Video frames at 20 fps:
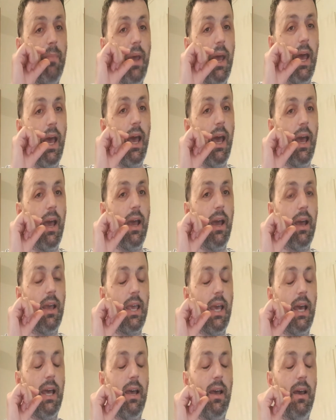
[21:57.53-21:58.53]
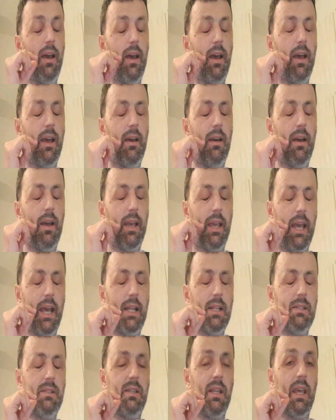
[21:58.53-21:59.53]

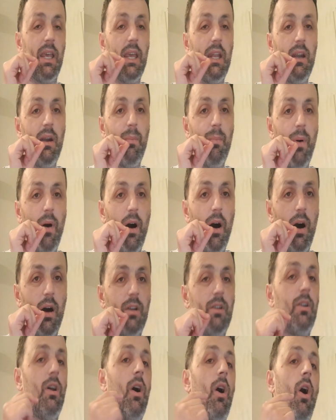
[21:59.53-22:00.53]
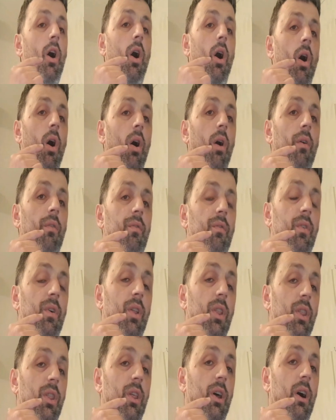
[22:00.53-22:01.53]
against the inner part of
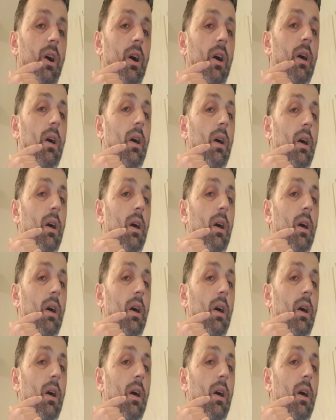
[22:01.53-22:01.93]
the